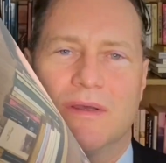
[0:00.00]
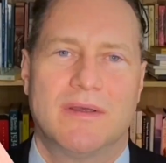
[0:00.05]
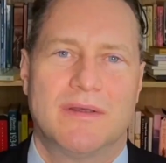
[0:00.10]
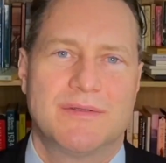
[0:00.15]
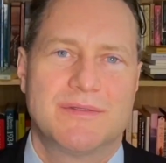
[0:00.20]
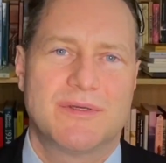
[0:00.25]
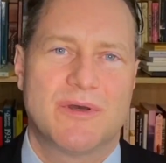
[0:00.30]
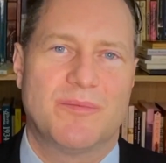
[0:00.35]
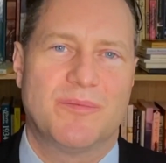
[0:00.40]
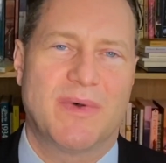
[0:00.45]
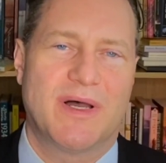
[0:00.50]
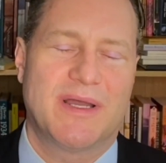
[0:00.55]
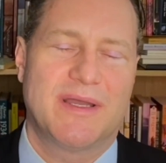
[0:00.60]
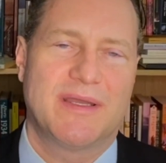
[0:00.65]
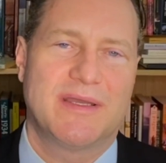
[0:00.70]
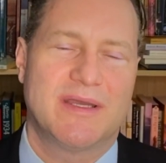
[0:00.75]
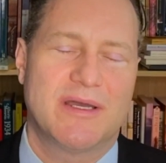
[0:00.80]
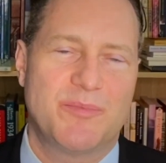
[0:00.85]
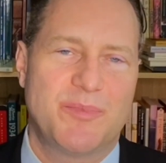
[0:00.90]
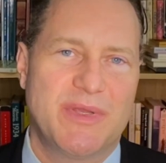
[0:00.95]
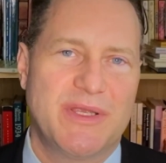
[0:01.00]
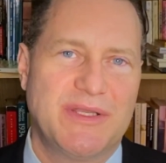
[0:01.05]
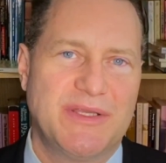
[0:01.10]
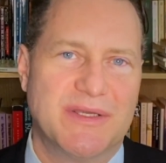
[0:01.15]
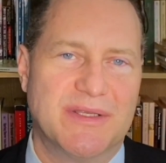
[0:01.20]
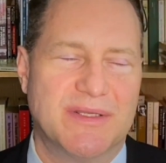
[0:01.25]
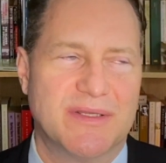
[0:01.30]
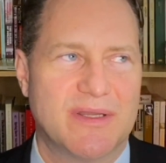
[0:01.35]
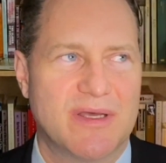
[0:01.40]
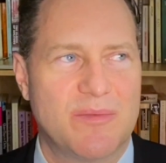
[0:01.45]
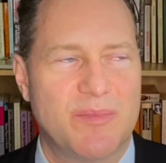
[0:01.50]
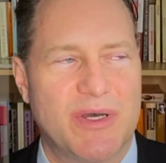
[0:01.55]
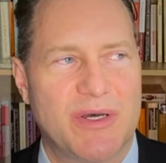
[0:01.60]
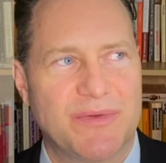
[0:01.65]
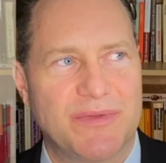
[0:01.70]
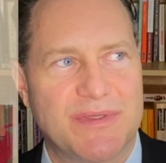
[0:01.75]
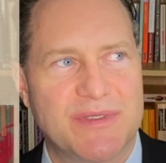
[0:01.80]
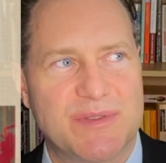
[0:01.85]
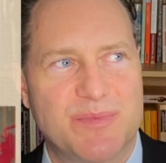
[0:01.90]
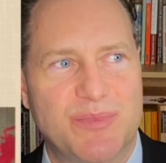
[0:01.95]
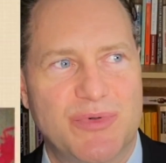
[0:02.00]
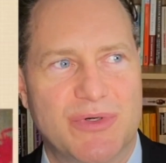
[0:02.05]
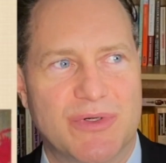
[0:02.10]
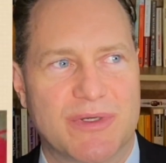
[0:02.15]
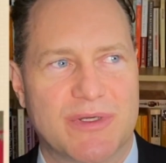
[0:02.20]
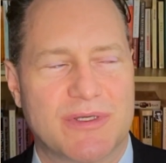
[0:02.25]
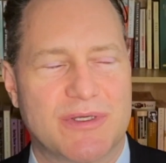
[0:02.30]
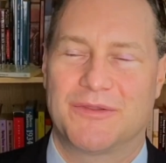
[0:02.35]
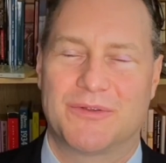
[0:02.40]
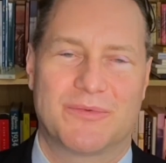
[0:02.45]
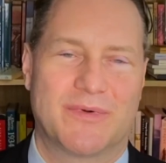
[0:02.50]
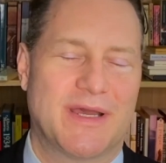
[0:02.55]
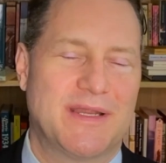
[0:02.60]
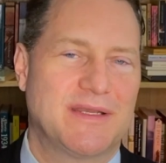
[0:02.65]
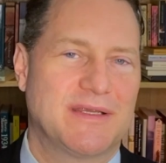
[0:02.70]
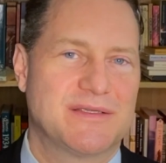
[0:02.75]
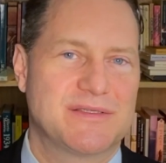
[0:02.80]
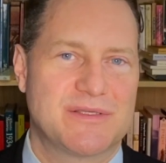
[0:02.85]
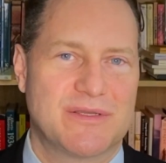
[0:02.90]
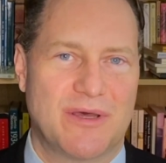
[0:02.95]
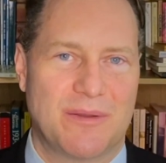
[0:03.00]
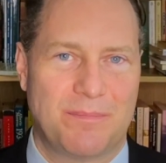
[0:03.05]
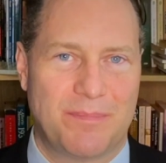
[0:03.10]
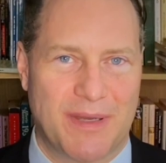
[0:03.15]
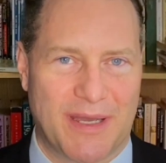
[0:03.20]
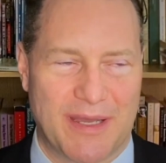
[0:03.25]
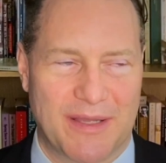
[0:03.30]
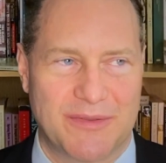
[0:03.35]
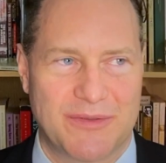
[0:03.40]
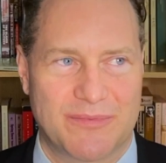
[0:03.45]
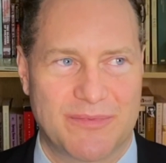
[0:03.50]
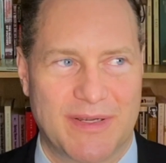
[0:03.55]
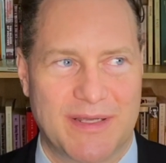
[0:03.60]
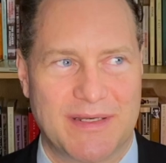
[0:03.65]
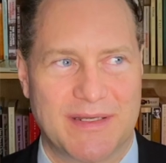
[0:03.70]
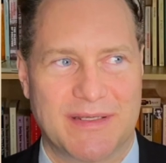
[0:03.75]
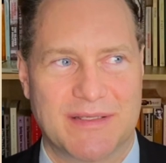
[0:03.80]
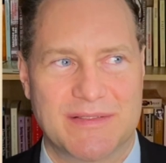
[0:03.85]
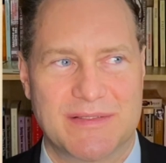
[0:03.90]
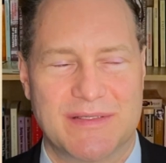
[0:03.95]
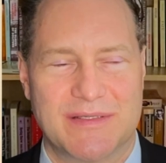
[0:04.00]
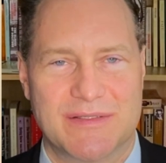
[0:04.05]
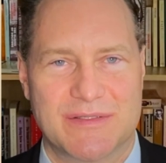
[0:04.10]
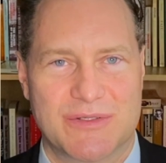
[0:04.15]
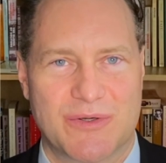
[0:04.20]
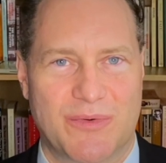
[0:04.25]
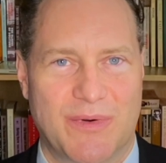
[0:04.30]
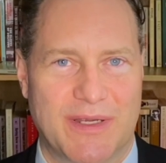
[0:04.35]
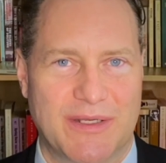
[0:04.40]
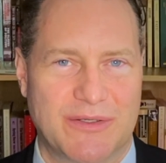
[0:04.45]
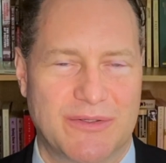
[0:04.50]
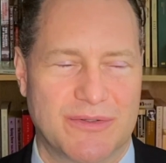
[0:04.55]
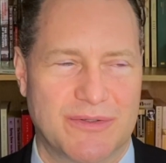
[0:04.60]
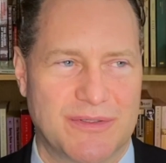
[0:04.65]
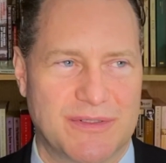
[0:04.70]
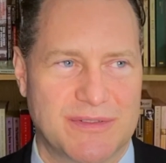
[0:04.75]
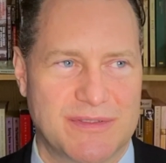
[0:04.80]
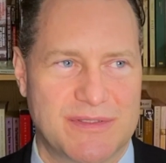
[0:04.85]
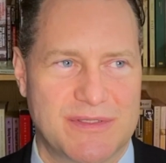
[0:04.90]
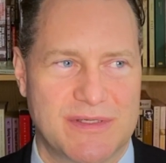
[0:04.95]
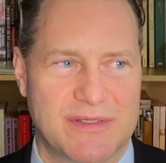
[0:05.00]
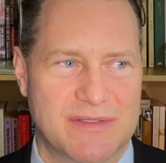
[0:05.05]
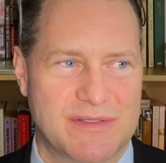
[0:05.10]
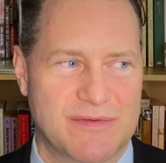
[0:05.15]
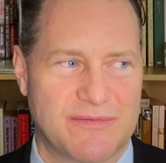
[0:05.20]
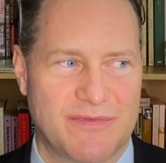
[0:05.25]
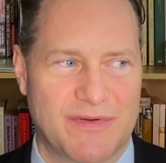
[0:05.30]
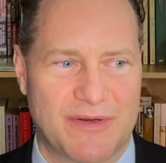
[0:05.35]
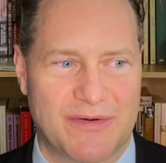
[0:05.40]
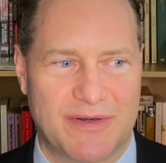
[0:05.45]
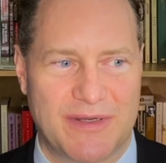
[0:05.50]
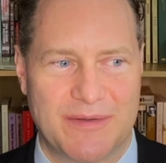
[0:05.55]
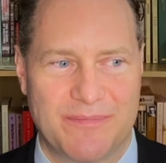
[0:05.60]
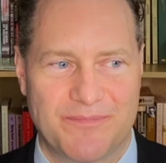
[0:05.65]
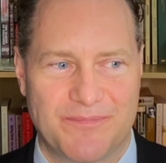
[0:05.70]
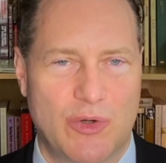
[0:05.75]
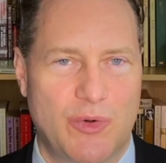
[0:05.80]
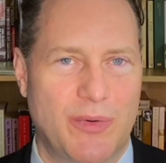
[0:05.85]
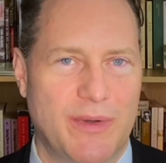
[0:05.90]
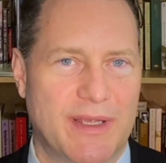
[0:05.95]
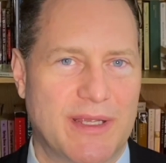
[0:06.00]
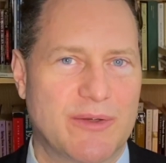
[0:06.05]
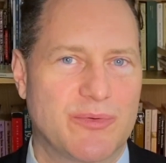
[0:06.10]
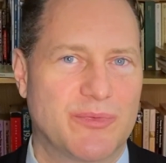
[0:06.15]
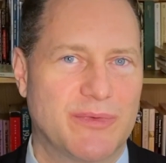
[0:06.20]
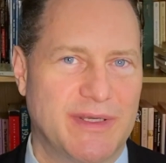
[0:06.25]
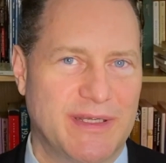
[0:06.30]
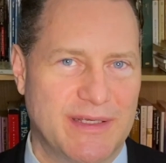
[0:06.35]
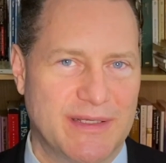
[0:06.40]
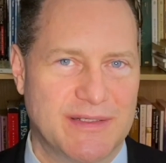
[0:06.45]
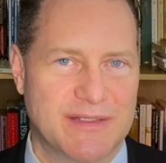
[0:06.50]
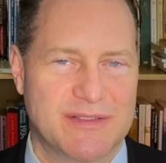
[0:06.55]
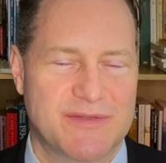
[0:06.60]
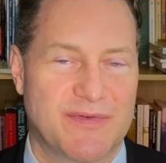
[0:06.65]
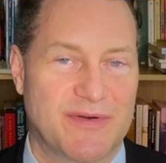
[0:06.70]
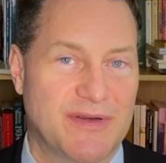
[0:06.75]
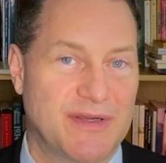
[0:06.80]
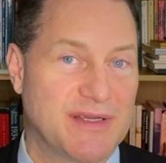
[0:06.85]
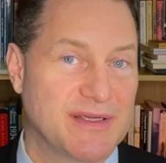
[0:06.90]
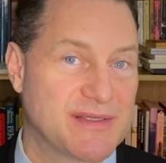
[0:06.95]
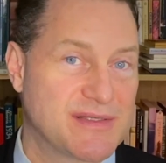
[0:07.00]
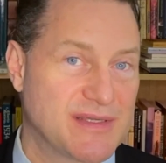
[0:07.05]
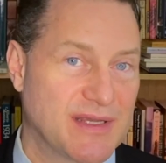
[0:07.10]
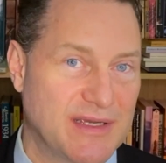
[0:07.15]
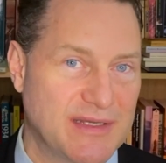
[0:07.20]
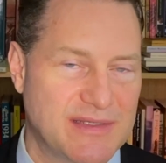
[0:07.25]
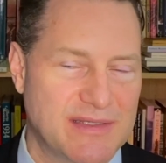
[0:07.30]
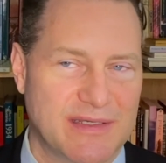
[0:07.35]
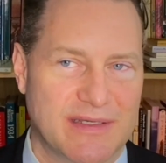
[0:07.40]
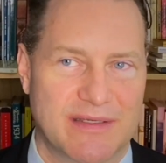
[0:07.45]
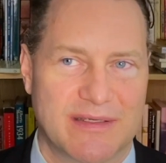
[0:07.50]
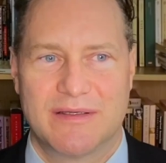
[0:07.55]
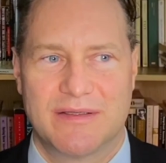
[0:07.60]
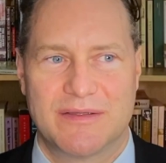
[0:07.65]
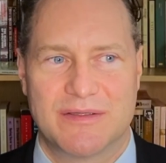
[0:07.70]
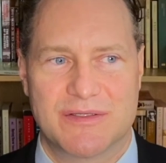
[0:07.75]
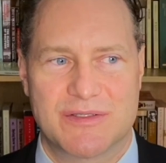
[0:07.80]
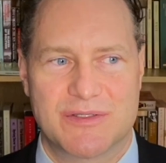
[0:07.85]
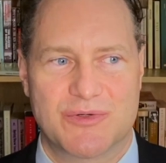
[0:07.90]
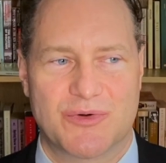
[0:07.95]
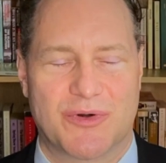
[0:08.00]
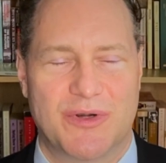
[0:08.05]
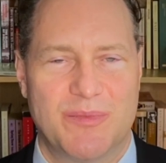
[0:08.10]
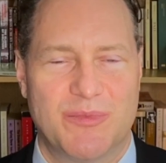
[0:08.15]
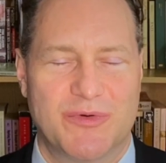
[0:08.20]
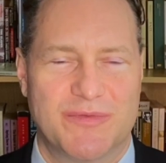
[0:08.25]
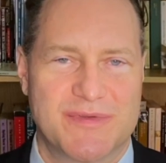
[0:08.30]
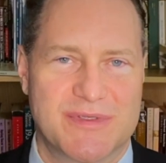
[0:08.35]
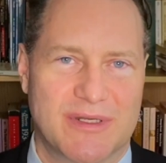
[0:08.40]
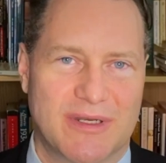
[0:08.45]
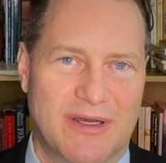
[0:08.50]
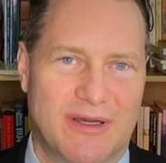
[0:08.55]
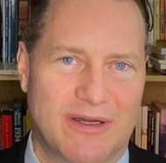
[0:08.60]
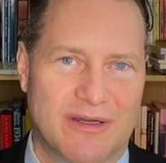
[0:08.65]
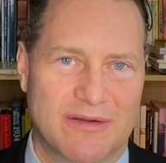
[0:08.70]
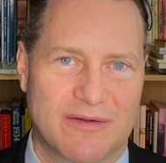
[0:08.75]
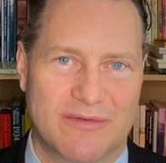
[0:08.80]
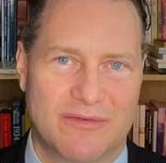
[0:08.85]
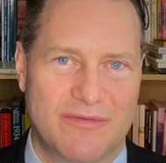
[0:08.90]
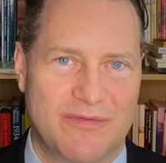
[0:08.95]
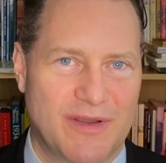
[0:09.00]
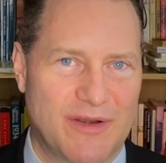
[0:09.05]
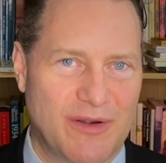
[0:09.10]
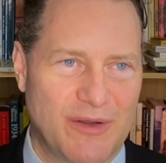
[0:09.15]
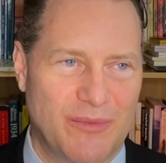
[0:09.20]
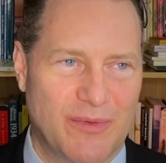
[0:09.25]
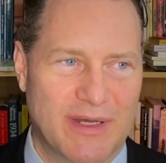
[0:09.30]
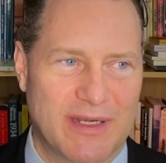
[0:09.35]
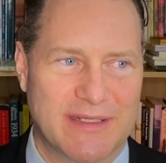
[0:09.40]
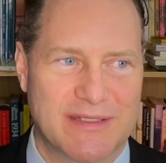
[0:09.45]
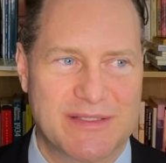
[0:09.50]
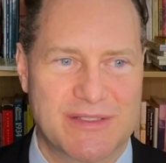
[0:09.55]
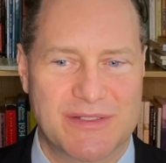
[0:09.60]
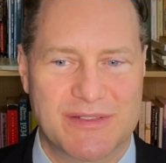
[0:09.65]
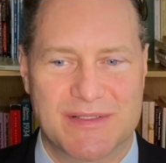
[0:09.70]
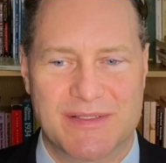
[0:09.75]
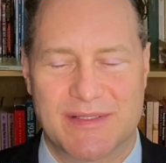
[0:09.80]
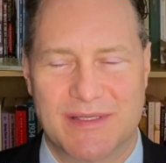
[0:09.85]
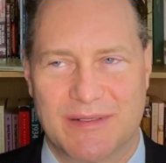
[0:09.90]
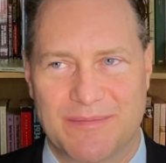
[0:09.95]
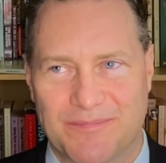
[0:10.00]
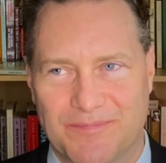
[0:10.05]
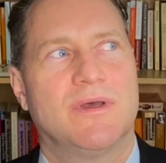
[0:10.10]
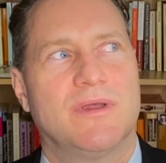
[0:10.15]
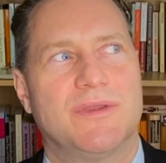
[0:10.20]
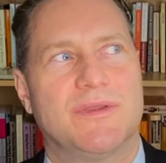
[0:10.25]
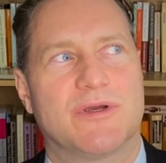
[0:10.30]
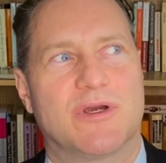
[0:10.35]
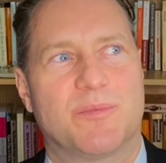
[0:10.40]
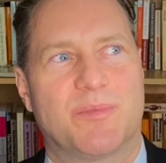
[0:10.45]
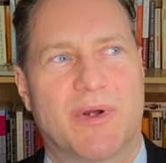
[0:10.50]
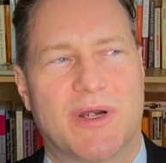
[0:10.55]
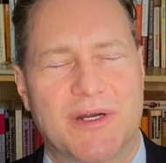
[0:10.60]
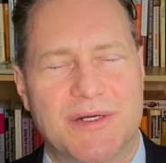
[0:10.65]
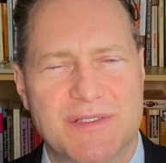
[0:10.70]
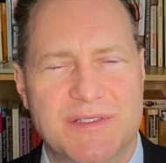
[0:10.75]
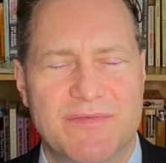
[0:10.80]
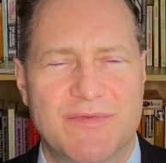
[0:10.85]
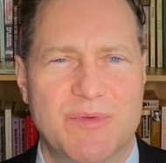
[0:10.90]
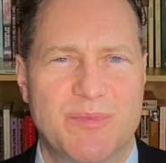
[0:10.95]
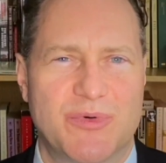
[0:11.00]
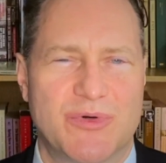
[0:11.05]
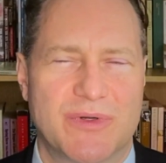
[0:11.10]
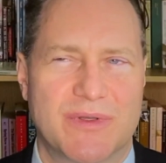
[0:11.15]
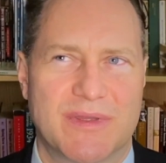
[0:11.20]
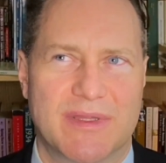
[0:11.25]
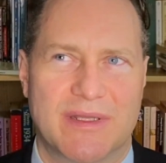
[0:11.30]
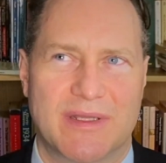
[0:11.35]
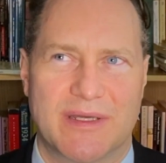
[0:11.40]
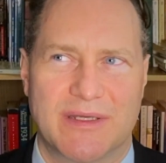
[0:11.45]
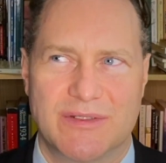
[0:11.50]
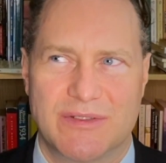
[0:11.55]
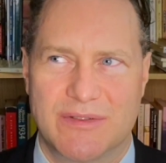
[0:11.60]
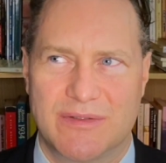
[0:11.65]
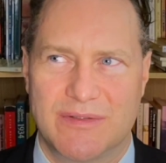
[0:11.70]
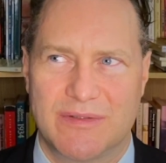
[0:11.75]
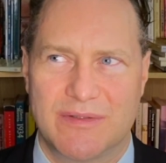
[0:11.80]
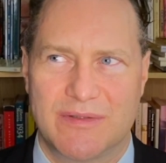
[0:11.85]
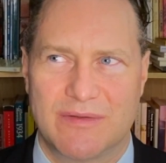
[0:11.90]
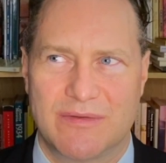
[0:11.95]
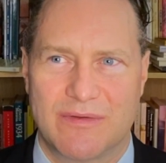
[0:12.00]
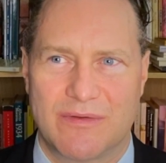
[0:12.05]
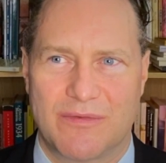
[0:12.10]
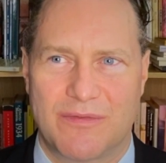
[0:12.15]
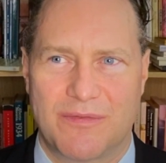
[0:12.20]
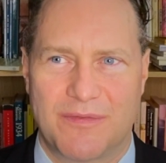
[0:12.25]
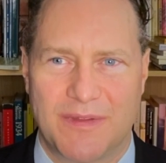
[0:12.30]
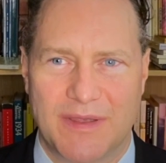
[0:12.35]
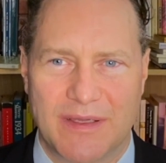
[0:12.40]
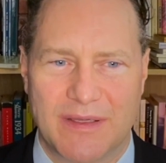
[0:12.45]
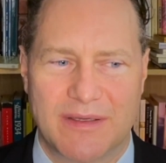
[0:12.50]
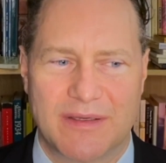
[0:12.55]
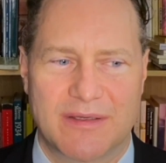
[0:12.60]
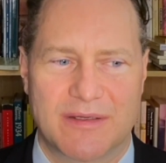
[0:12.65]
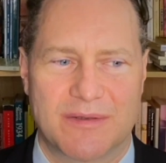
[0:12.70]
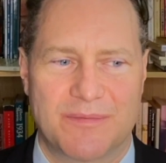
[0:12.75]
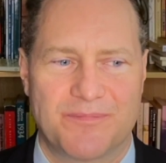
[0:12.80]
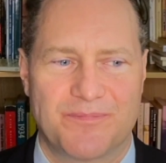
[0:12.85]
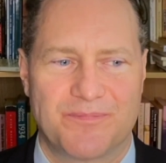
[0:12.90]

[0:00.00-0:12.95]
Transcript: So my opinion about this book, the writing is not bad. The writing is quite good. It's a very quick read. It's very exciting. The story moves along very well. It's just that there are parts of the book that I think